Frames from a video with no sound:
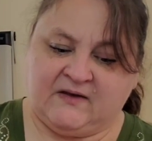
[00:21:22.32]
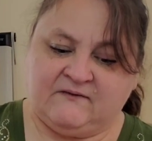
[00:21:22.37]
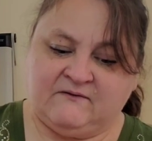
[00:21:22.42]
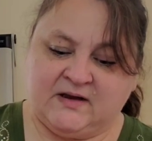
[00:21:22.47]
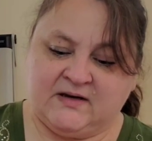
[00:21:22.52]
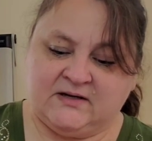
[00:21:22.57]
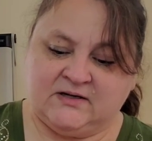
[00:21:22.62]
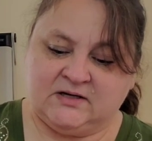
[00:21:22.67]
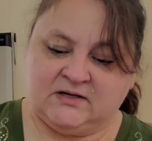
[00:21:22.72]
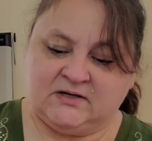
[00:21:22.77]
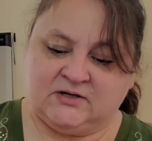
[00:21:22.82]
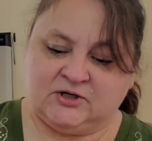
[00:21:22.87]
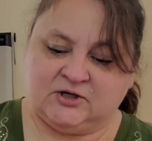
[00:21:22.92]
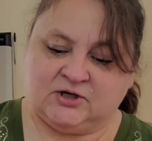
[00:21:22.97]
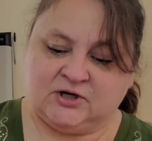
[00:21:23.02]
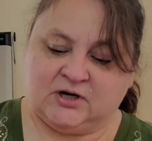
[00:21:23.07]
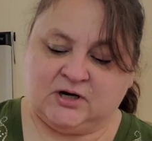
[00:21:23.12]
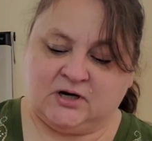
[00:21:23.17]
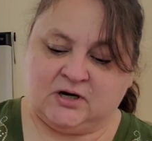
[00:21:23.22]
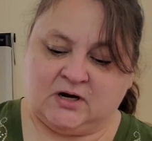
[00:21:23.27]
vintage
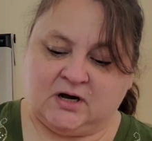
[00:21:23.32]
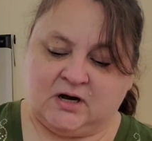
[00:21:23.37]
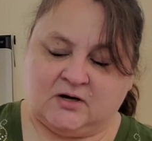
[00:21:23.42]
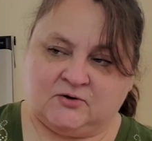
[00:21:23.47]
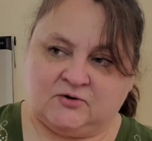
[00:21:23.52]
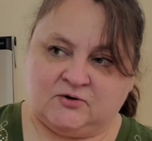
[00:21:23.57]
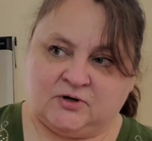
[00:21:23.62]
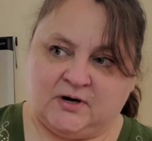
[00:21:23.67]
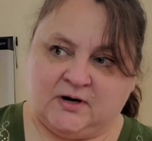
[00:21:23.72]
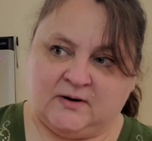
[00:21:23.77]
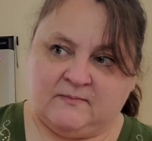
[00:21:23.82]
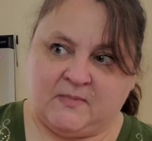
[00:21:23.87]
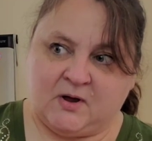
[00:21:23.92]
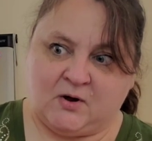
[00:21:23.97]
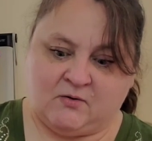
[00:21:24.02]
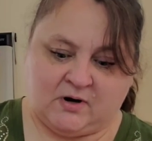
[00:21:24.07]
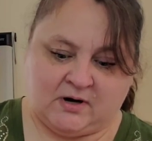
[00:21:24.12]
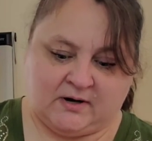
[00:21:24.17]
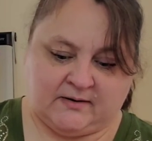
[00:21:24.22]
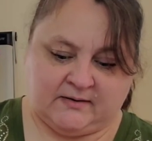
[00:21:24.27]
country
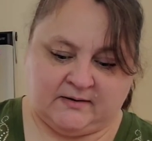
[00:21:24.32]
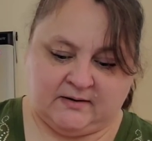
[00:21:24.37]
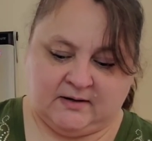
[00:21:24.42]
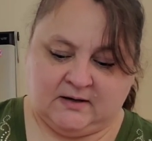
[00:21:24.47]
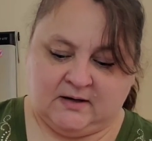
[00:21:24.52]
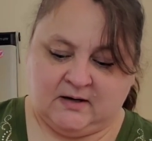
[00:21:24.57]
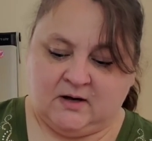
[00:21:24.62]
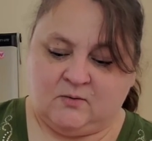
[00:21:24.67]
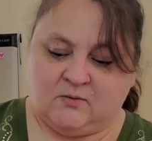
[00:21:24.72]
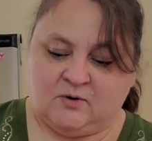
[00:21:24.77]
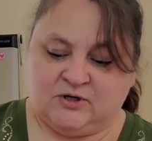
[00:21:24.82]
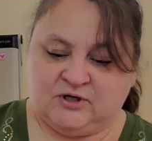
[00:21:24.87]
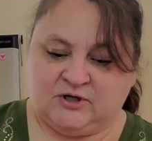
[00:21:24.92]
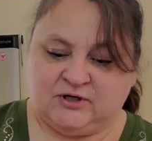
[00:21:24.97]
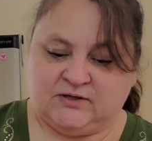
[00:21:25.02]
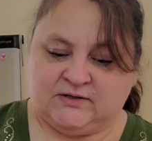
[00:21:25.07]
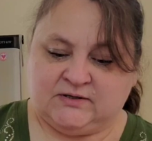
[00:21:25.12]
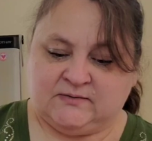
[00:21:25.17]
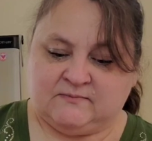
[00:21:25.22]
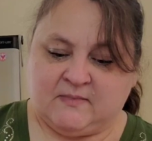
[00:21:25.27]
mocha which
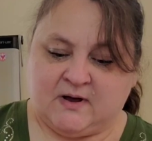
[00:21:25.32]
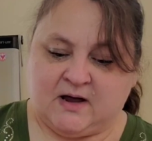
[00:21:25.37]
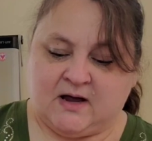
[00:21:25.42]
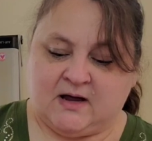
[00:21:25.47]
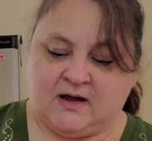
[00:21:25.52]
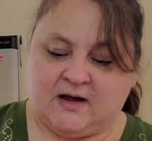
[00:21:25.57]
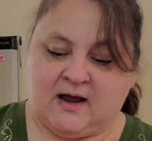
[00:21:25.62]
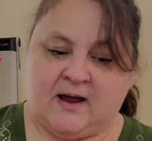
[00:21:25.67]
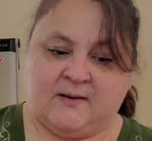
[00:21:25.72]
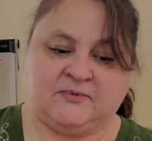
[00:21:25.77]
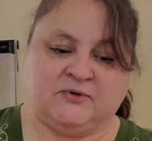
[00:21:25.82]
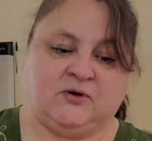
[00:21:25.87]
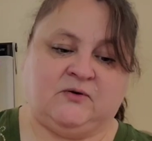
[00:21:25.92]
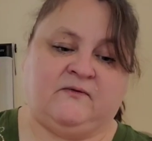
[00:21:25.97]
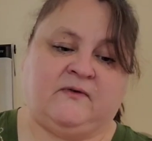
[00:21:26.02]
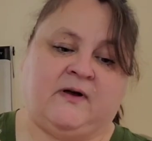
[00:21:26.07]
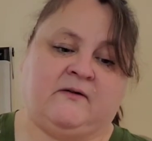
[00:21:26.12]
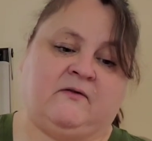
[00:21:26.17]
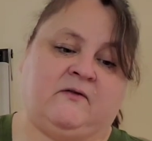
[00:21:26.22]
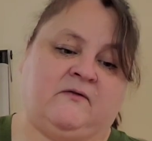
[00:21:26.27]
is my absolute
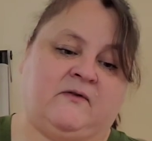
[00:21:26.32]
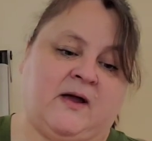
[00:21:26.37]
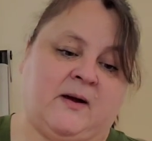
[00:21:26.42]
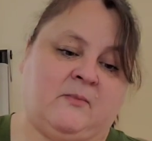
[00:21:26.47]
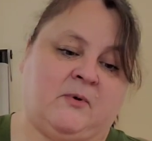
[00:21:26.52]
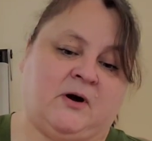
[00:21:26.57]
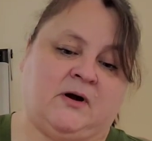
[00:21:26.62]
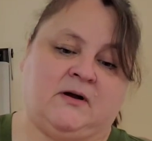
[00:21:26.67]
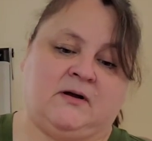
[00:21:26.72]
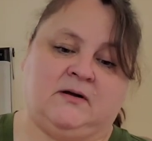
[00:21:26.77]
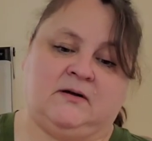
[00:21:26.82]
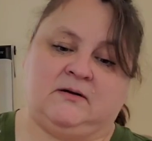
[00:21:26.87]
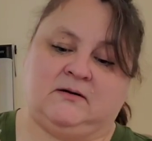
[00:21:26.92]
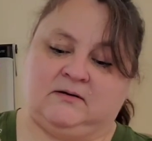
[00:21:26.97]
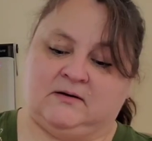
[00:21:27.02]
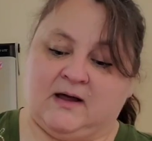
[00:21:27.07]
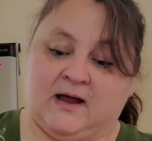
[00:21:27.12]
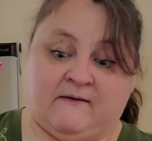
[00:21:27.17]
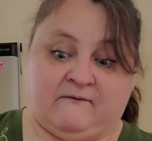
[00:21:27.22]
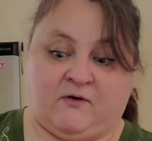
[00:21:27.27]
favorite fabric
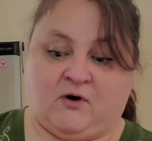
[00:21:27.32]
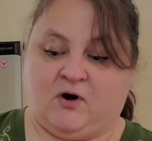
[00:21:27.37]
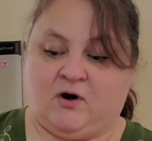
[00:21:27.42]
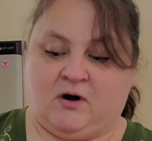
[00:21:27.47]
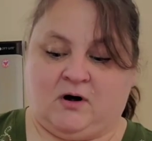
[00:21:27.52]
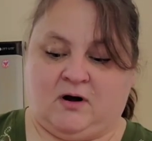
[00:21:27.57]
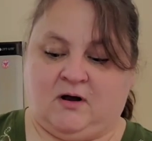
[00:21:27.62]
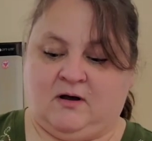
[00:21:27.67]
ever.